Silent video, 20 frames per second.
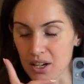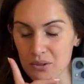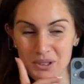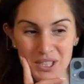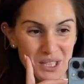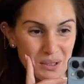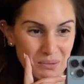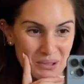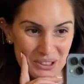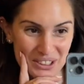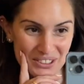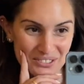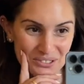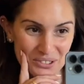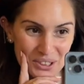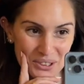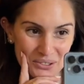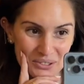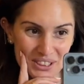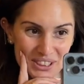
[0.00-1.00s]
which I'm looking
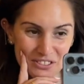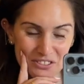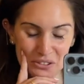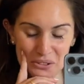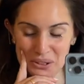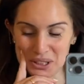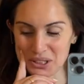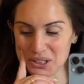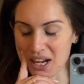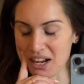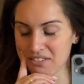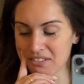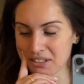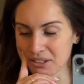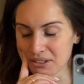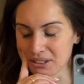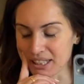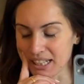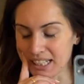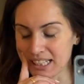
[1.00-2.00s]
really forward to have a
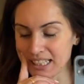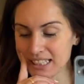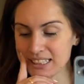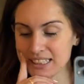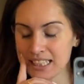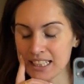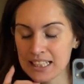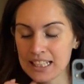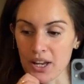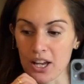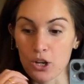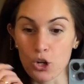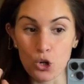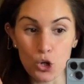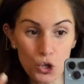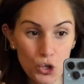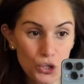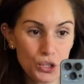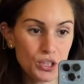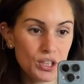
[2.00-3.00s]
look at and
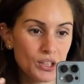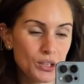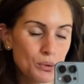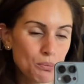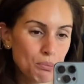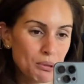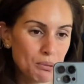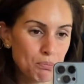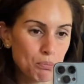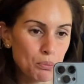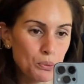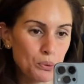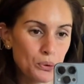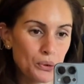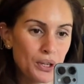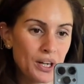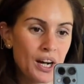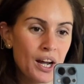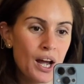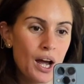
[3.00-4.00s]
learn a little bit
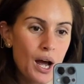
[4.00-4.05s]
more